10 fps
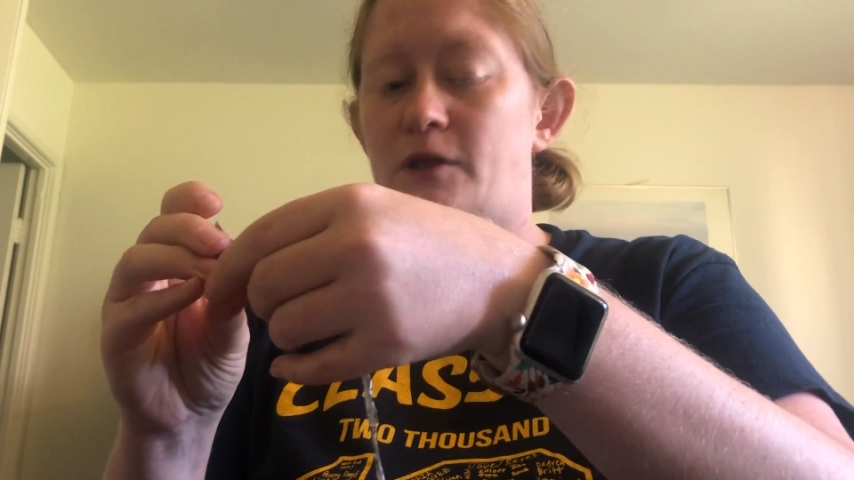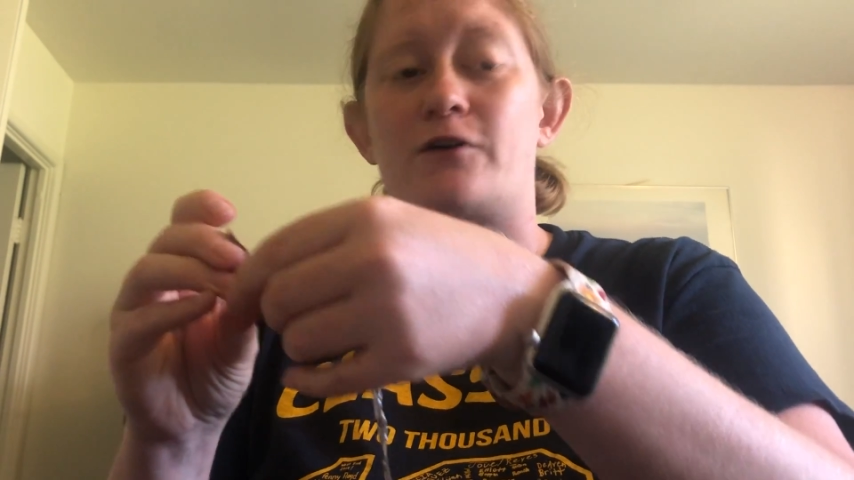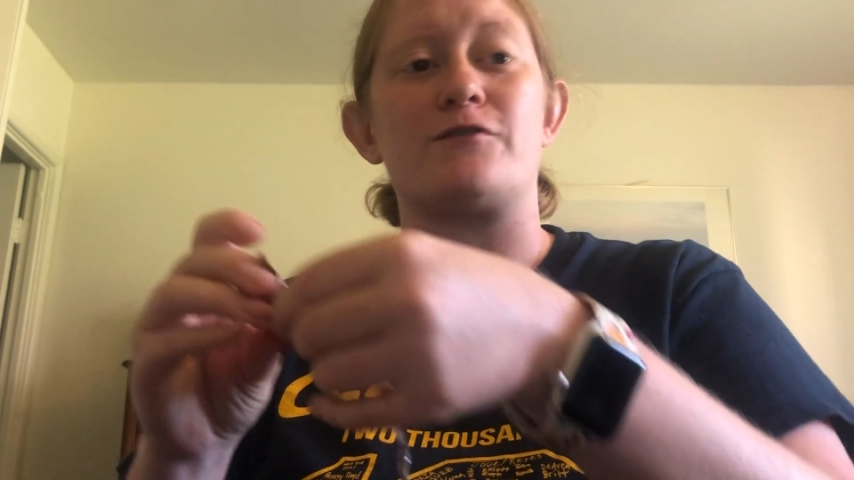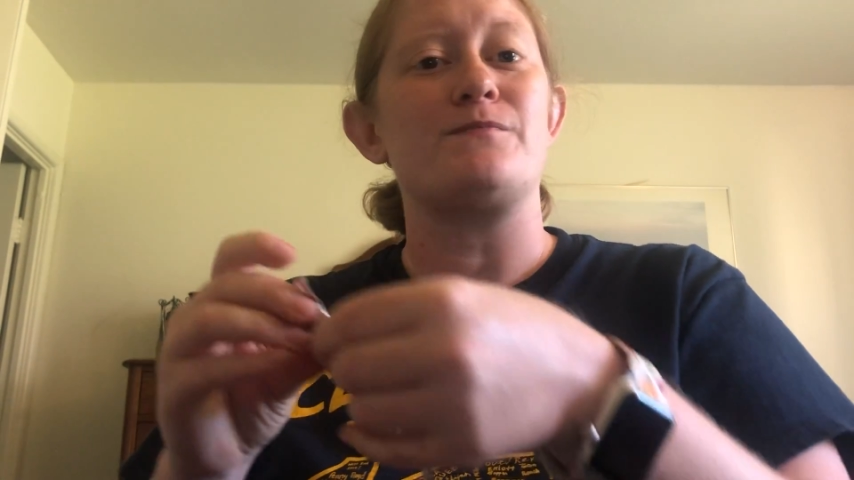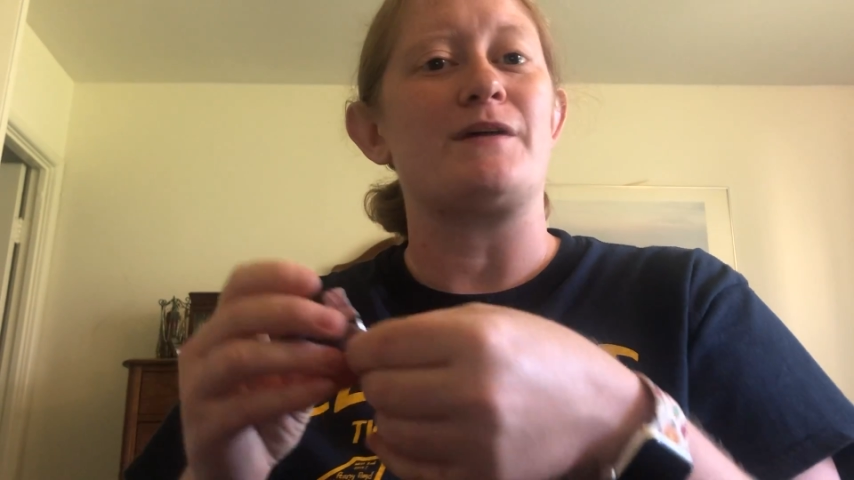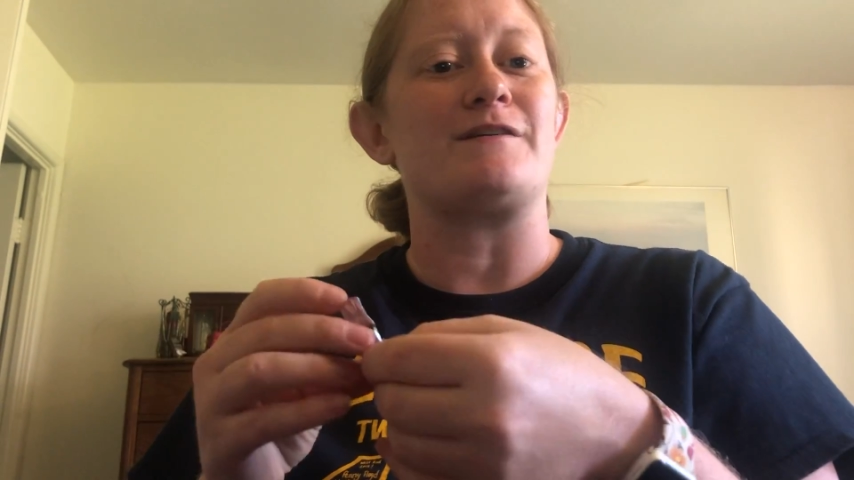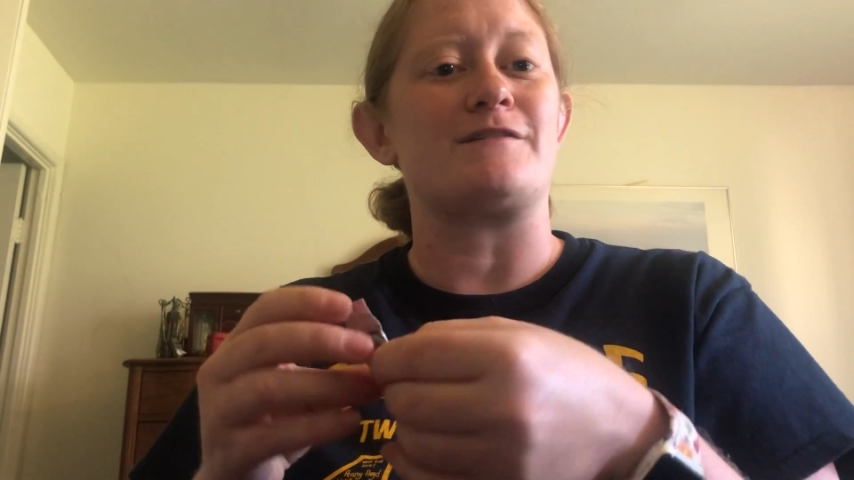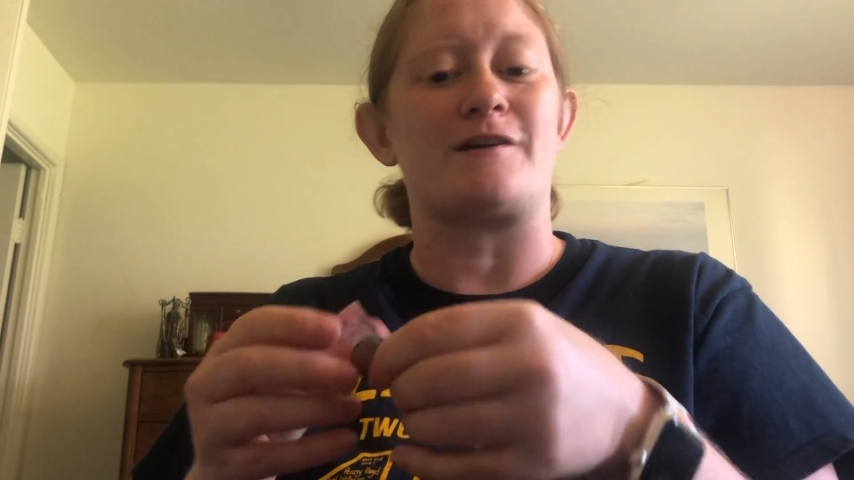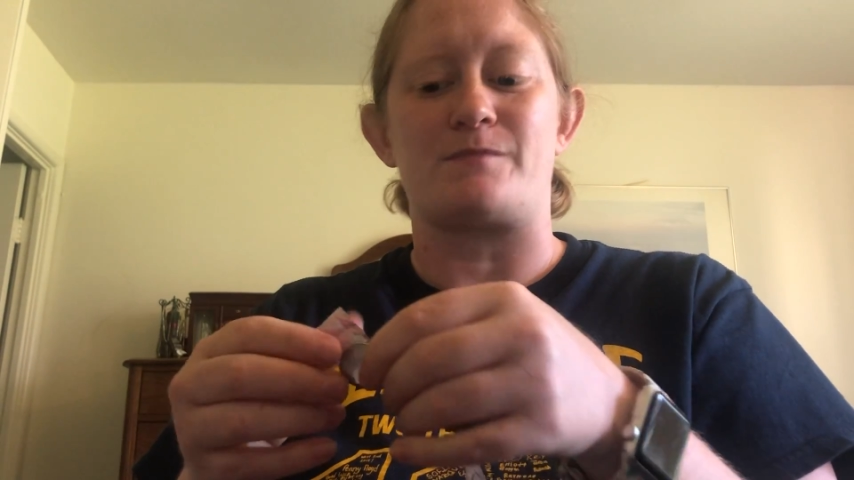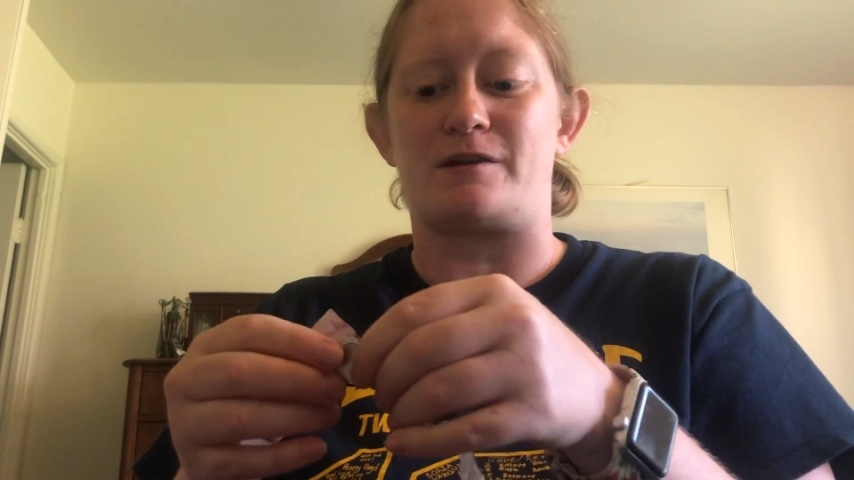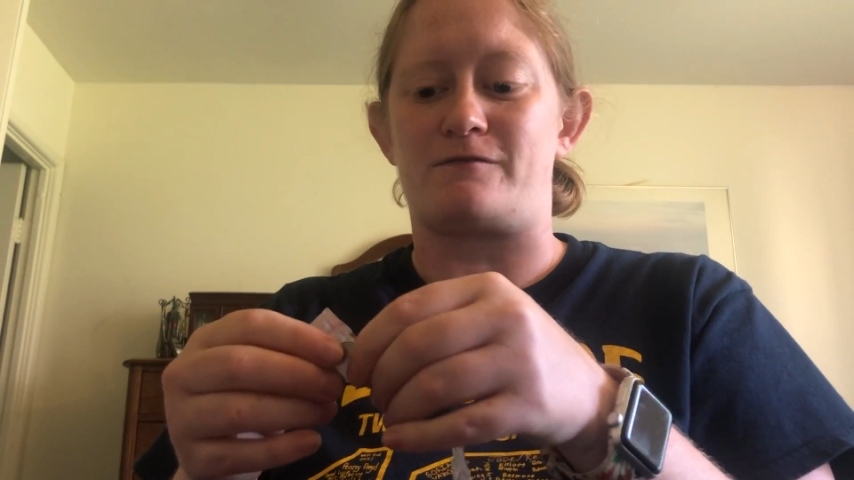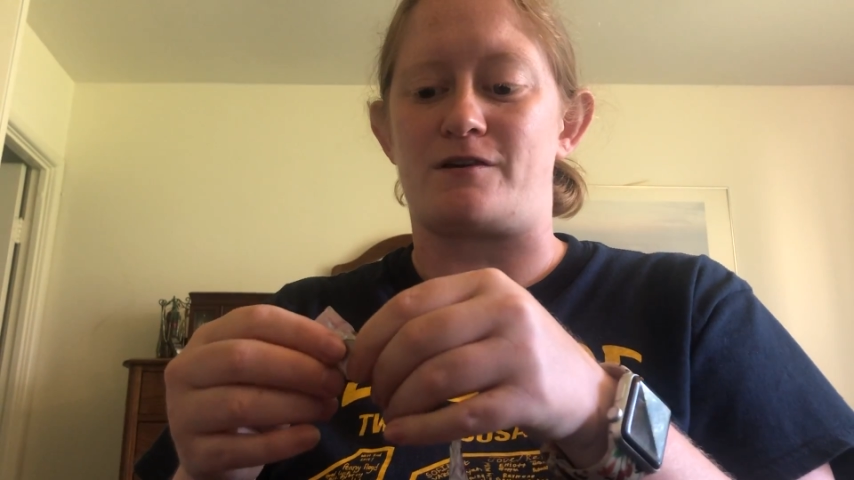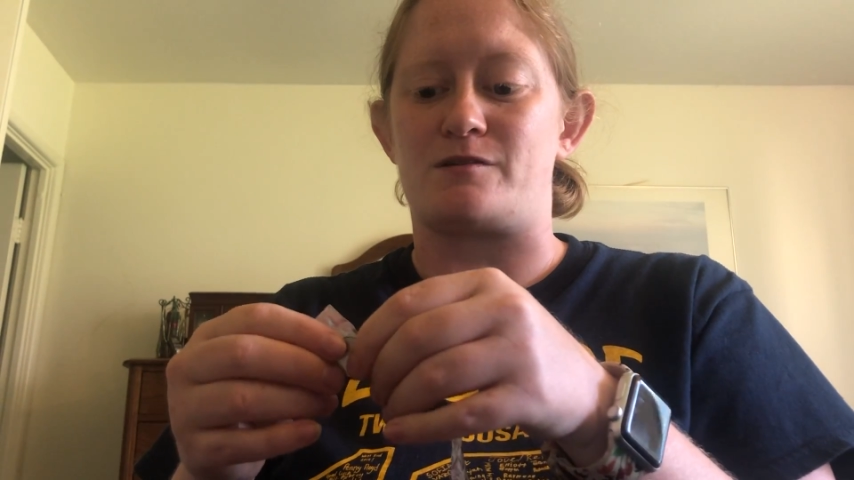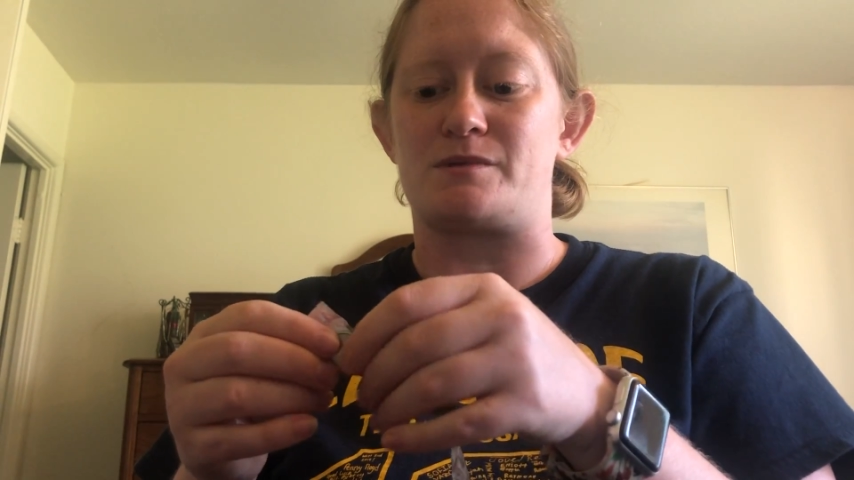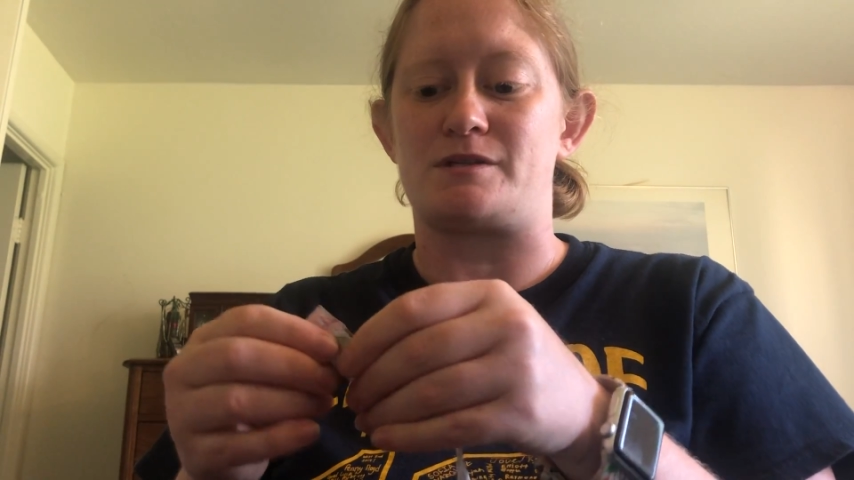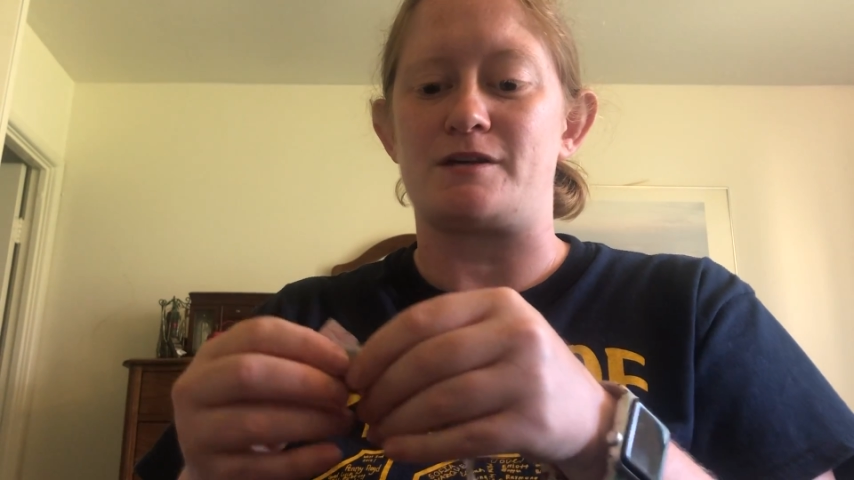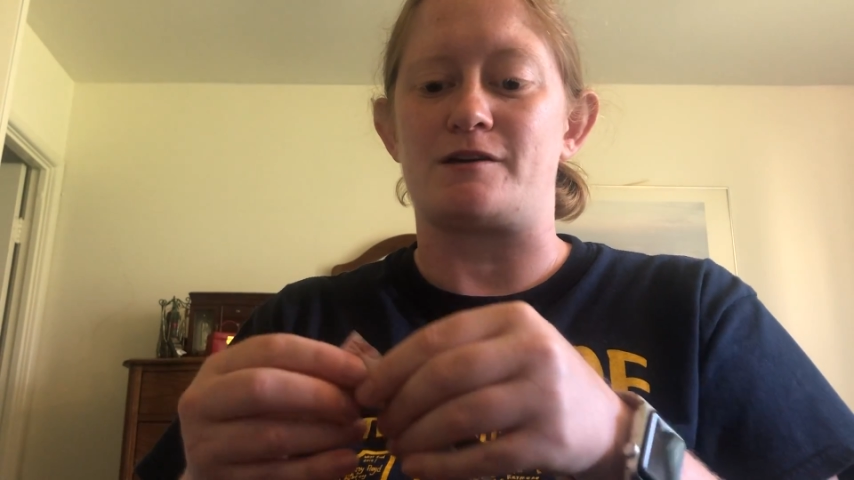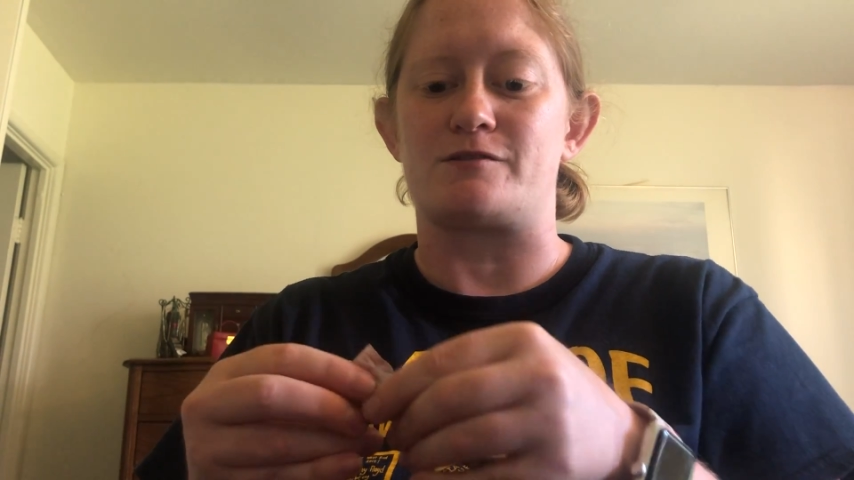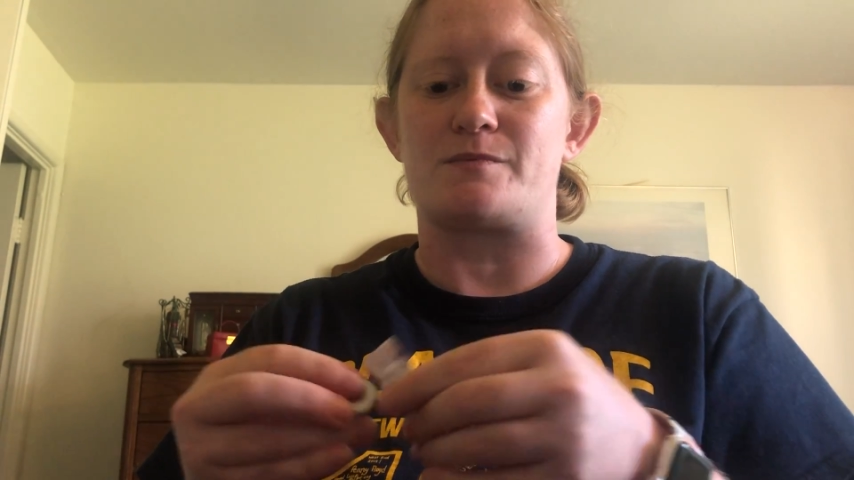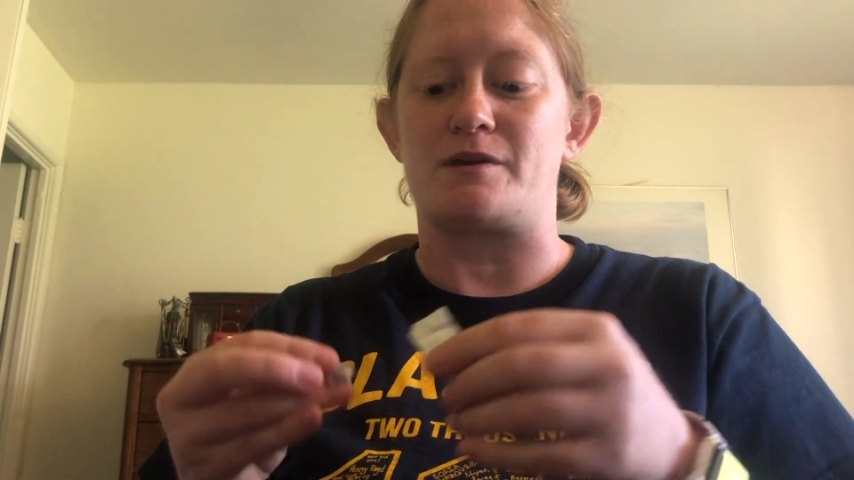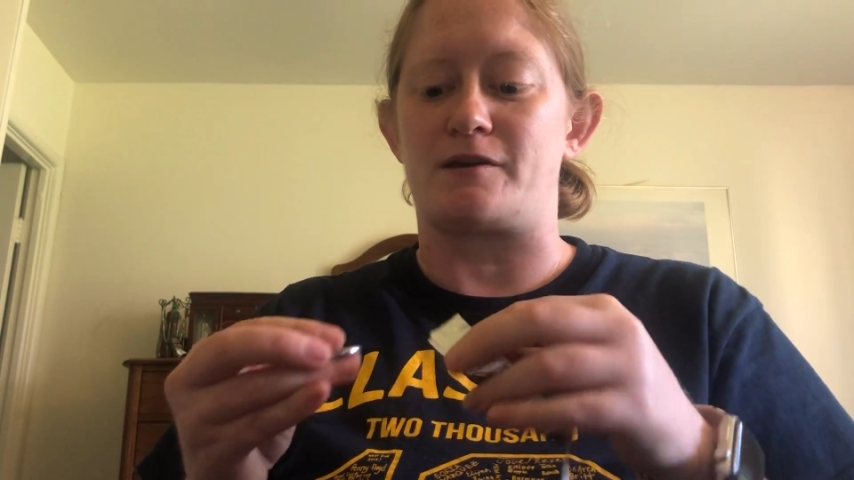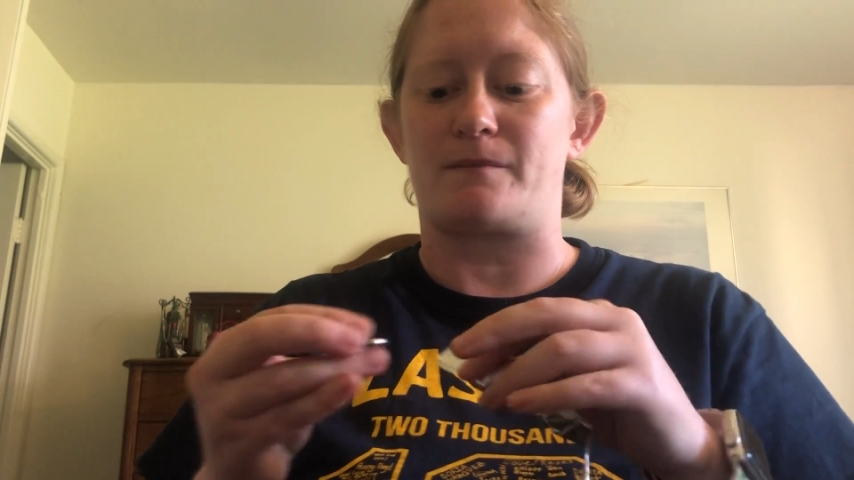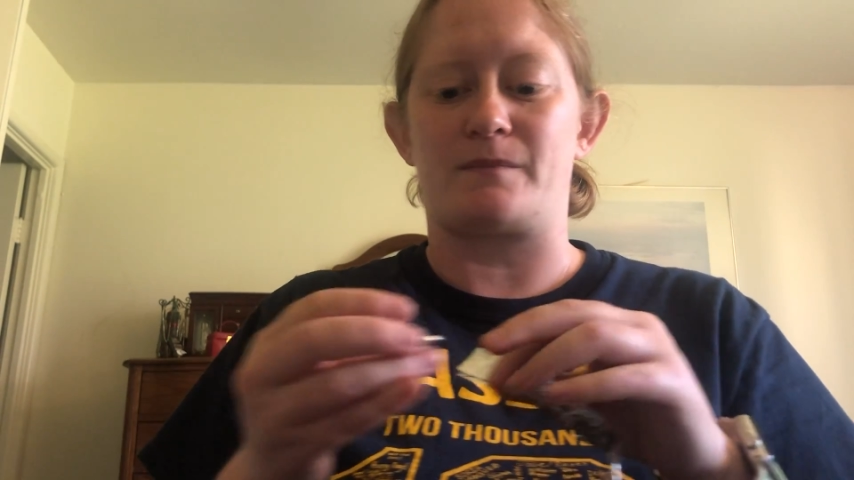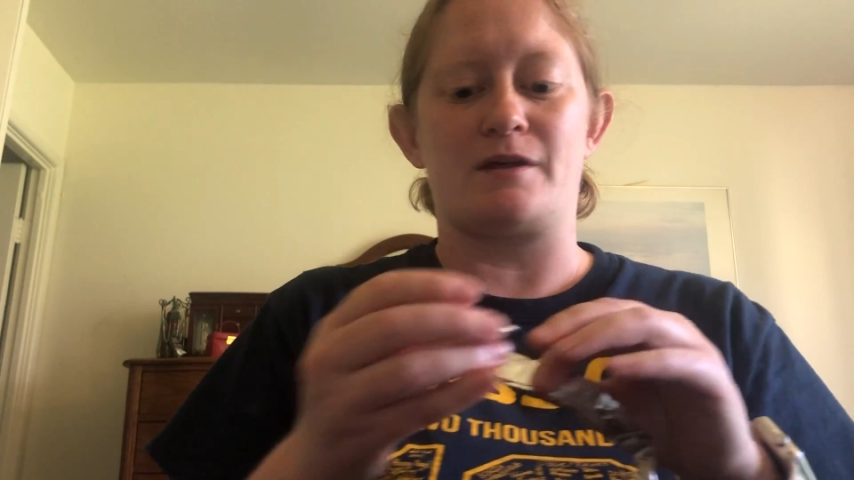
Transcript: Oh, I think I might have found a mistake I was making.